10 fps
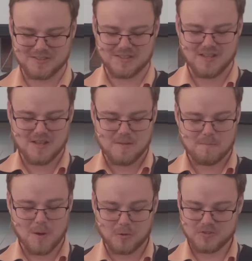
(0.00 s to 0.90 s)
and
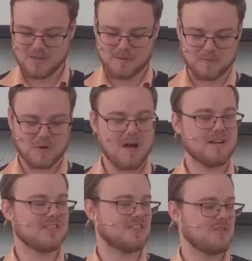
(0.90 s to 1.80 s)
most of them, if we're
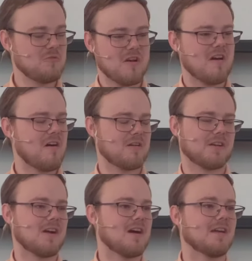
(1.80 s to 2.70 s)
honest, do not
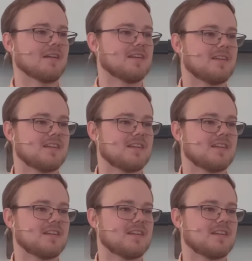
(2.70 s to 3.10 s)
honor God.